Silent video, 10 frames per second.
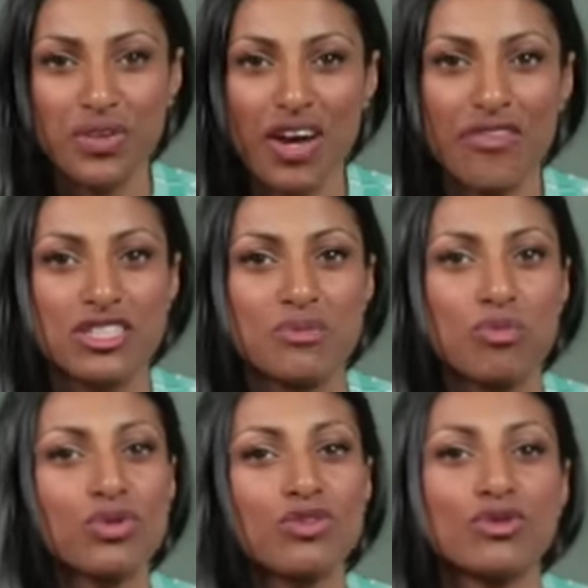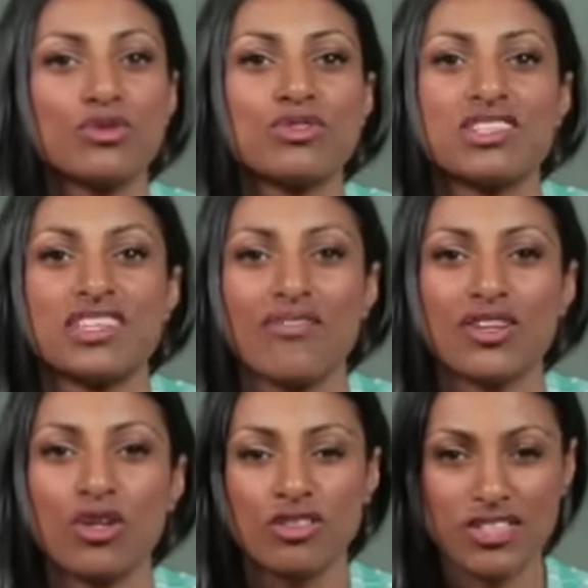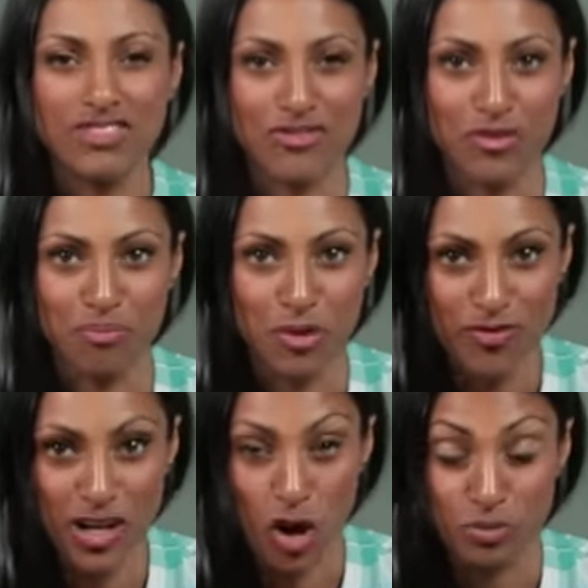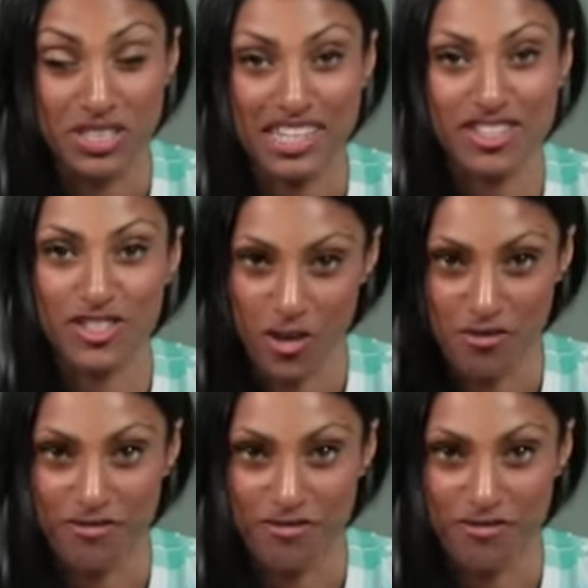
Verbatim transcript: and I have explored the rules that govern lots of different moving objects so